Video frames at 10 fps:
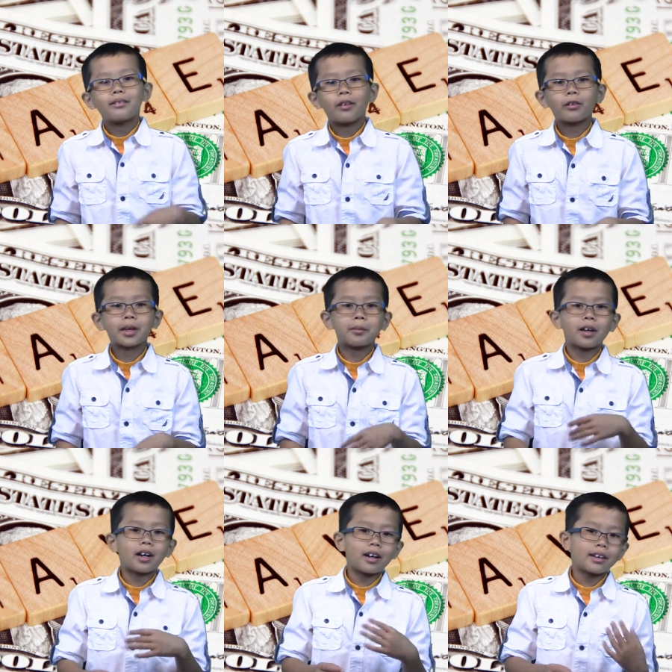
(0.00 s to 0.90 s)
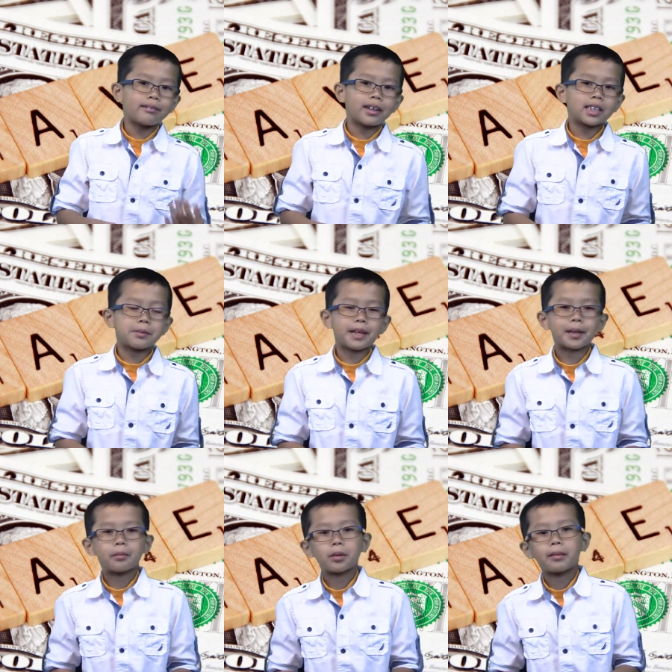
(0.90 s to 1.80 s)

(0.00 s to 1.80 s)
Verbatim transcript: Pokemon, invest to make more